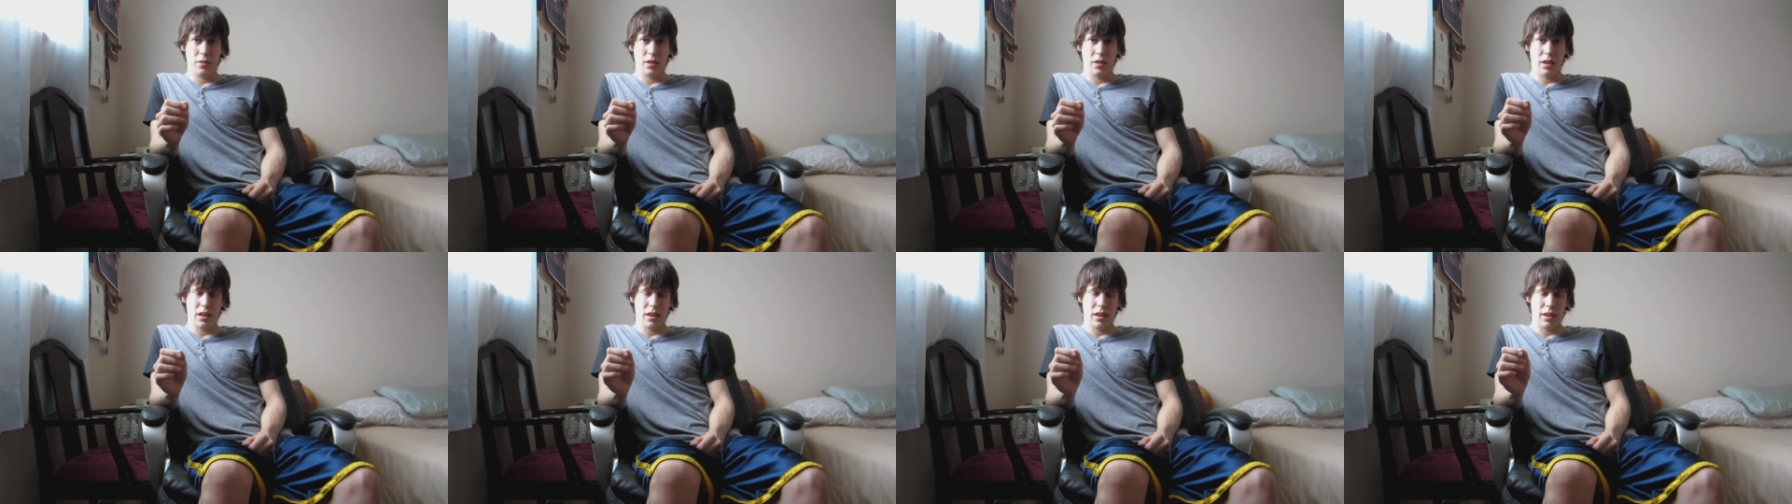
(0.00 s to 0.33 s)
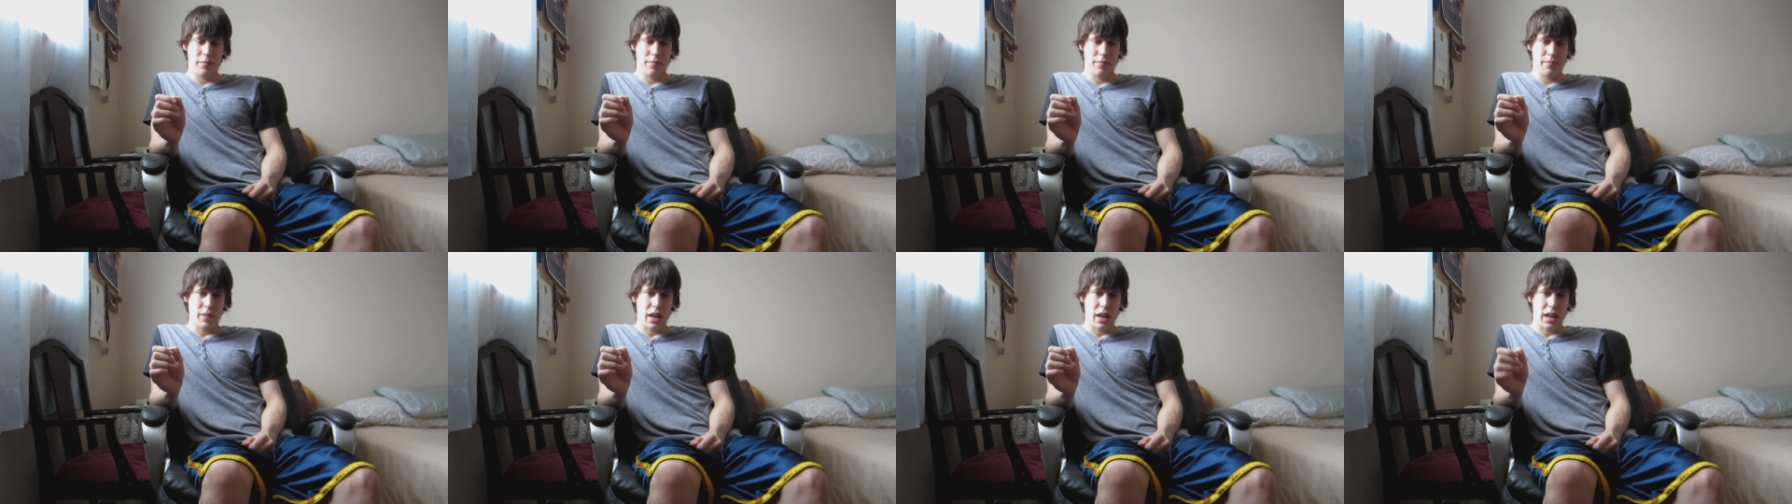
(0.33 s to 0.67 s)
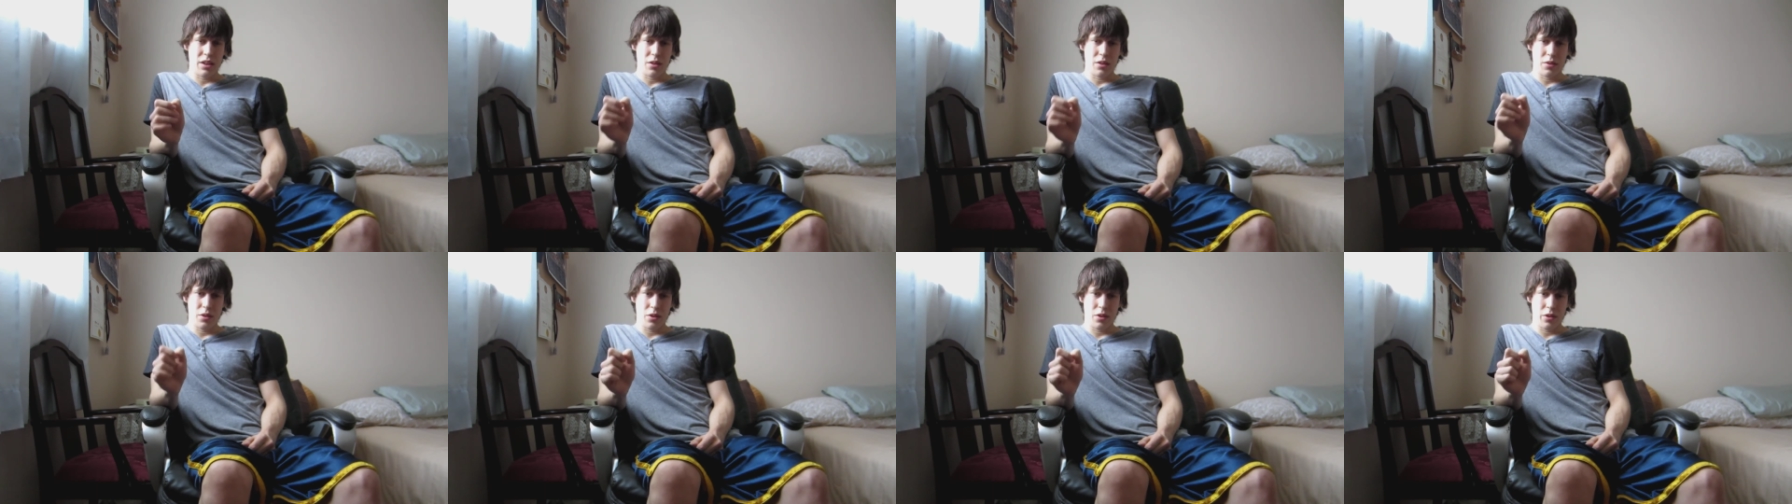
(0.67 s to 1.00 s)
Um, I
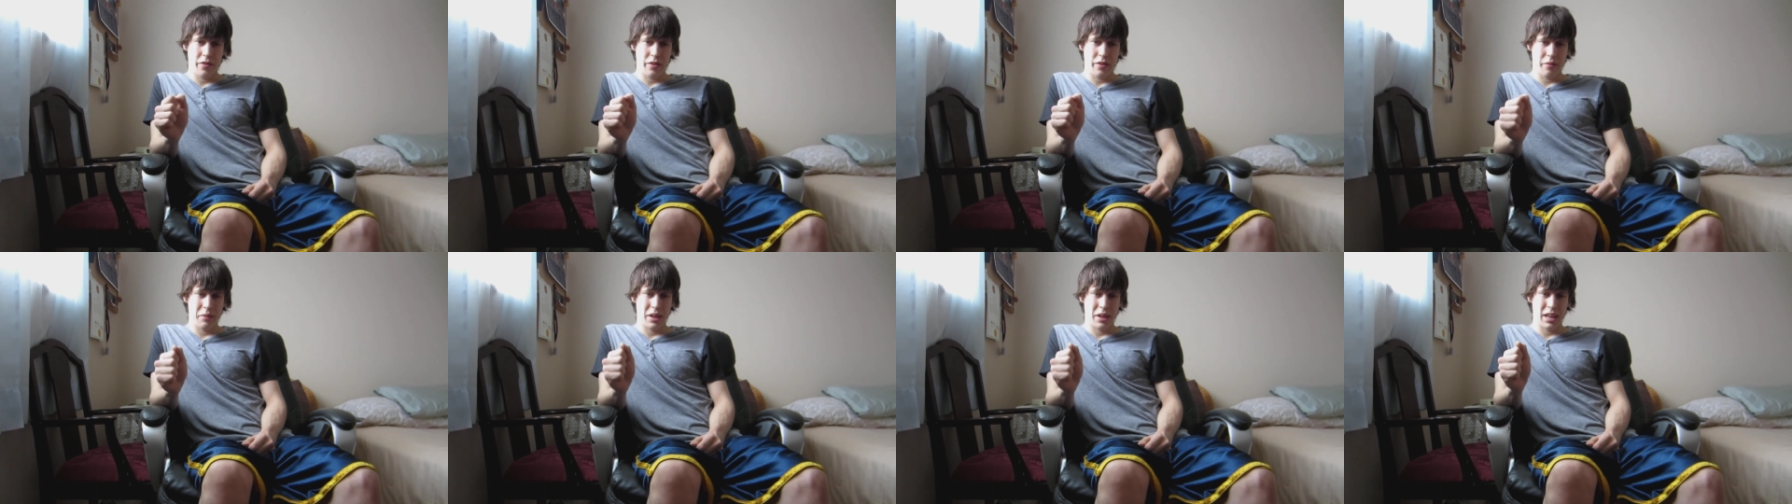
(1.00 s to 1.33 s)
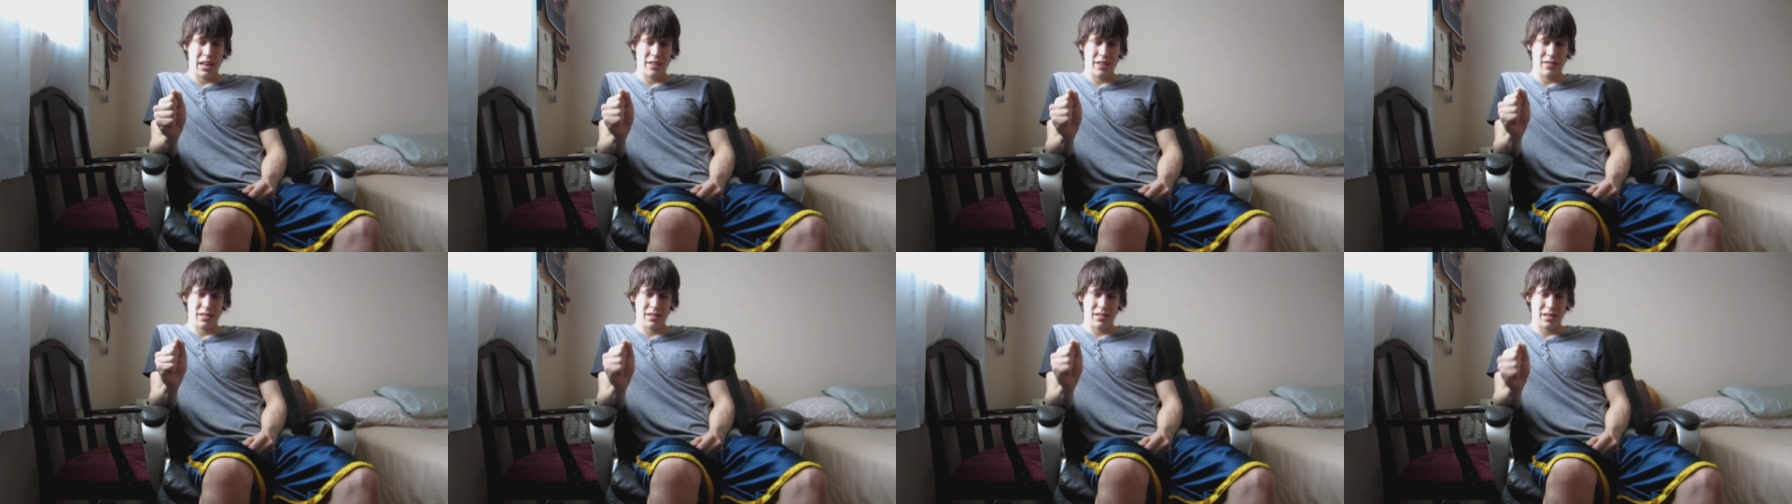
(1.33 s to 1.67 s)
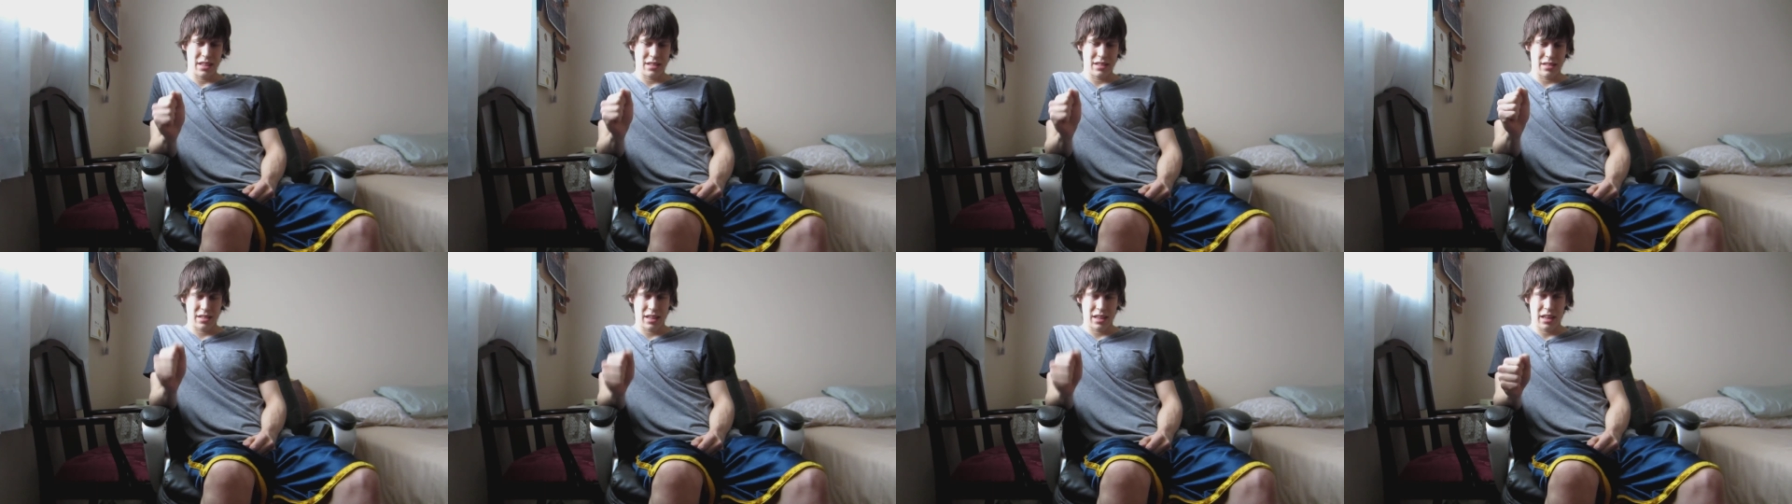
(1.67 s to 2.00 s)
don't know if I'm going to have a
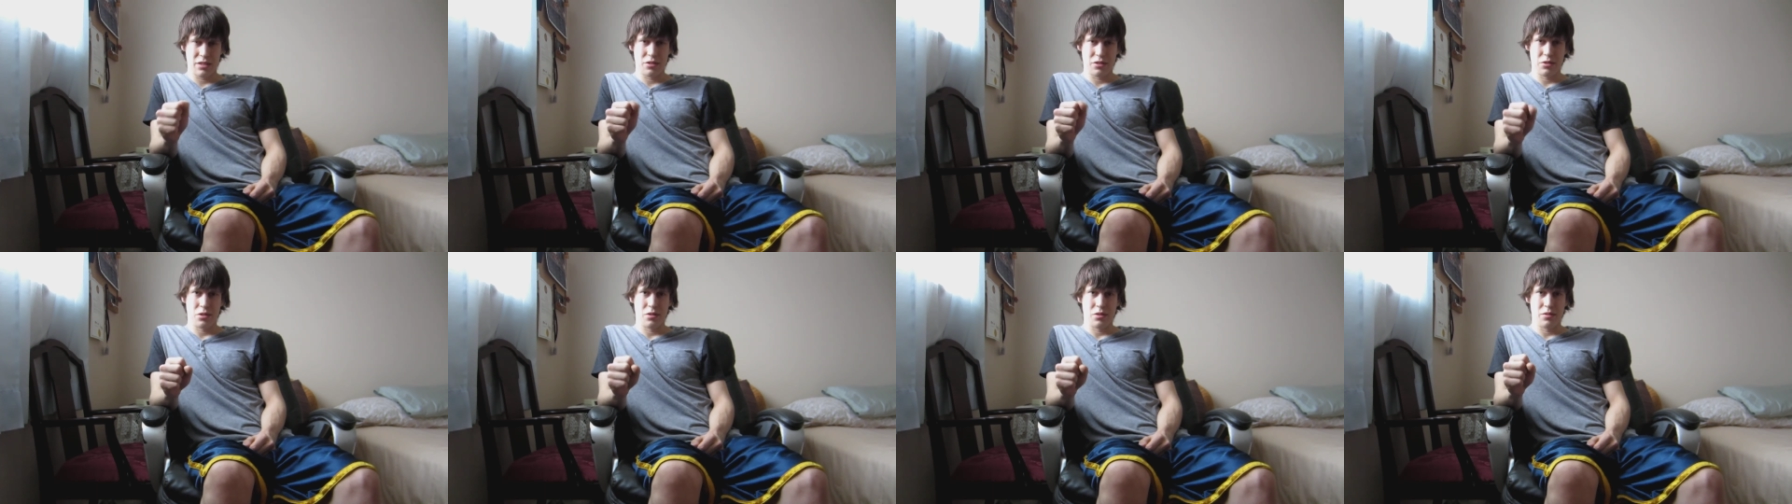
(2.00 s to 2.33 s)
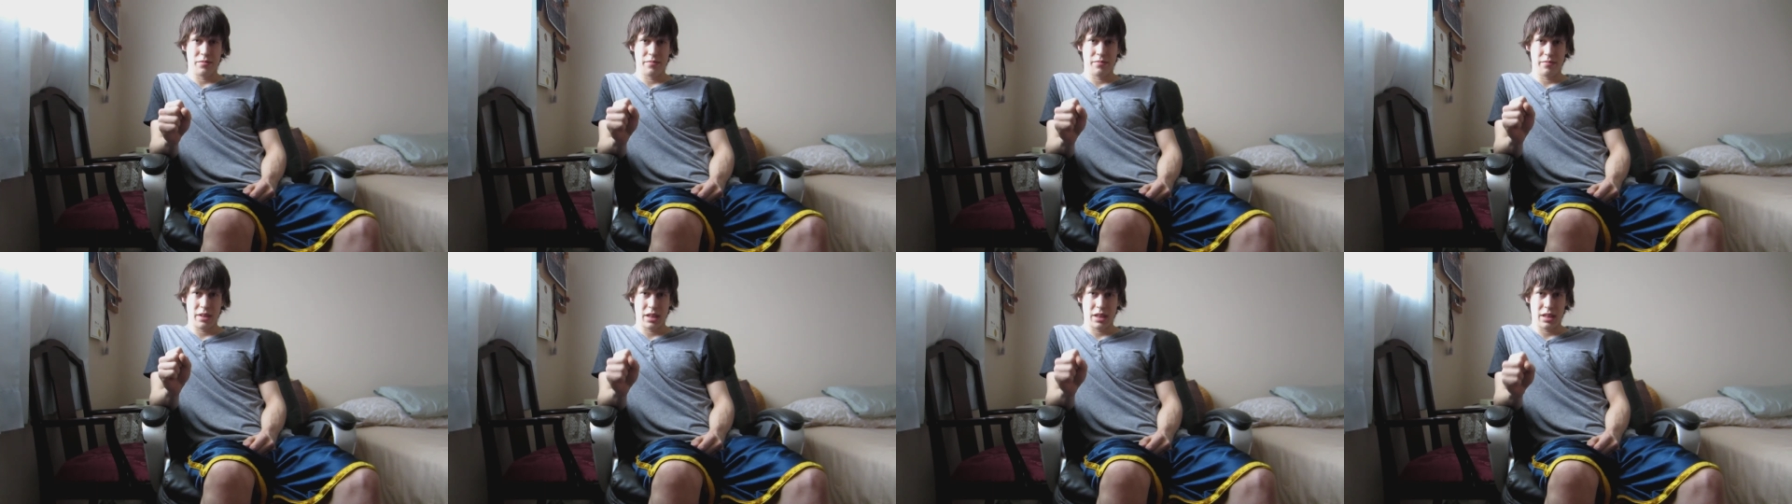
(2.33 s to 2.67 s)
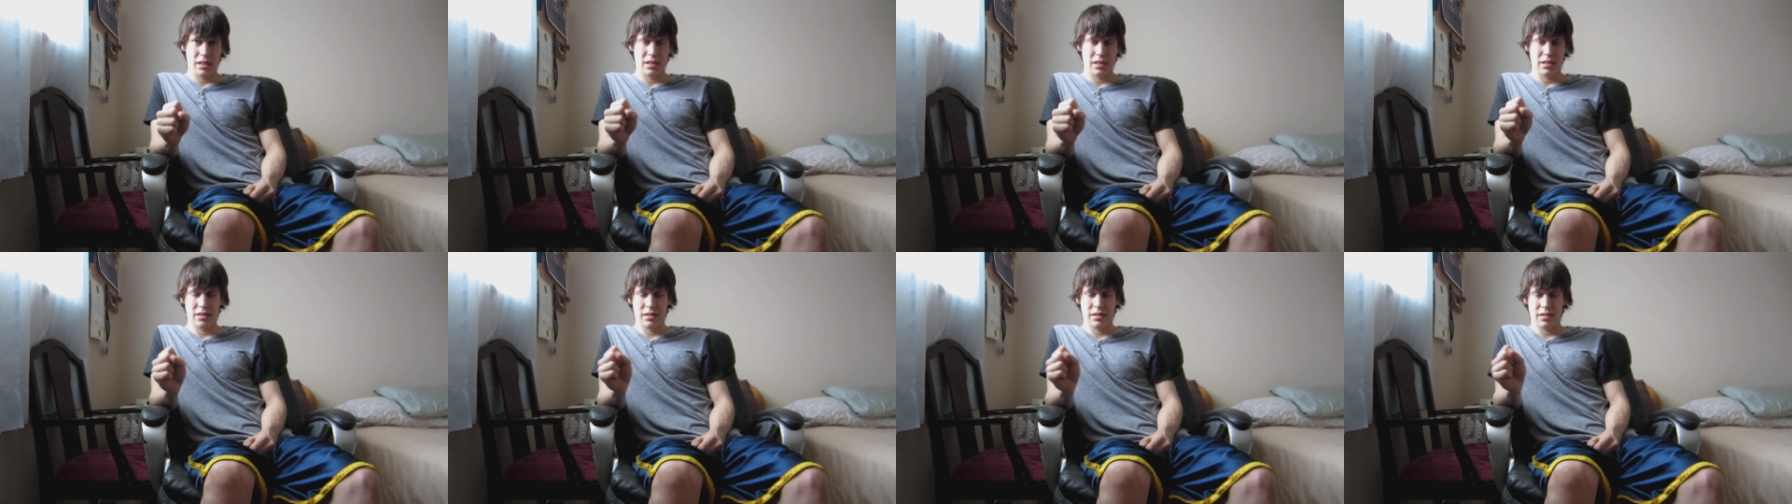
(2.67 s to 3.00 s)
set schedule
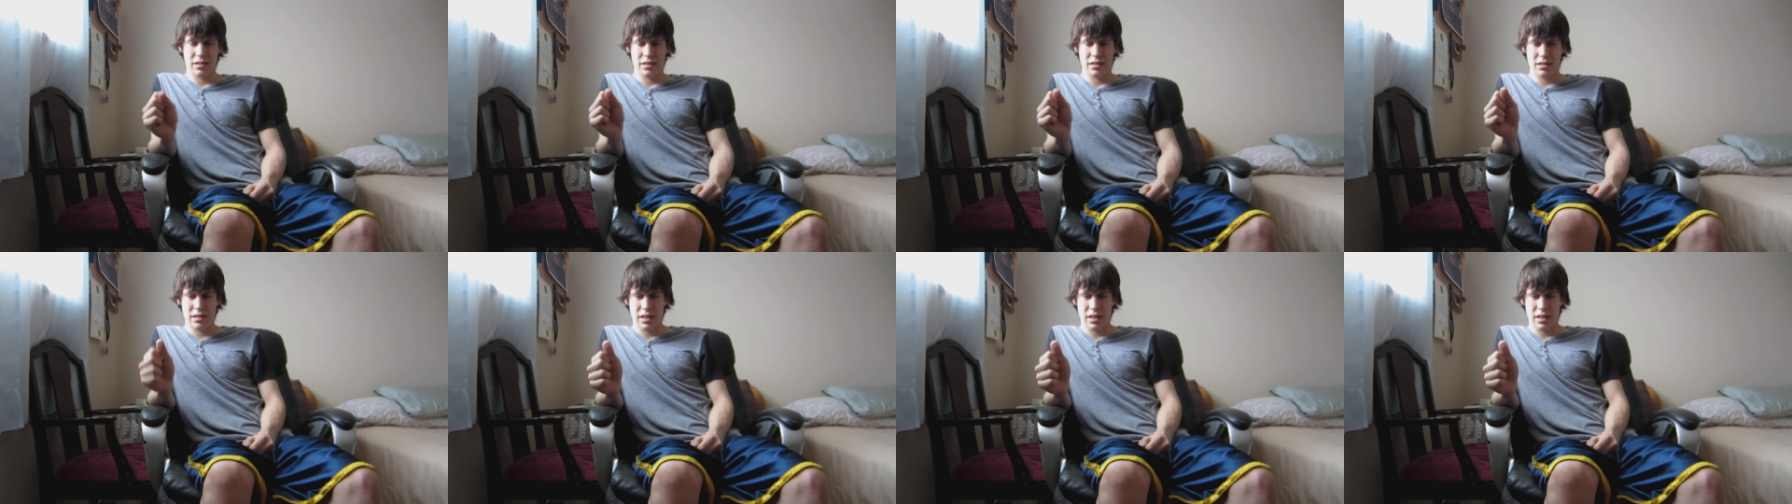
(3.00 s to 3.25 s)
because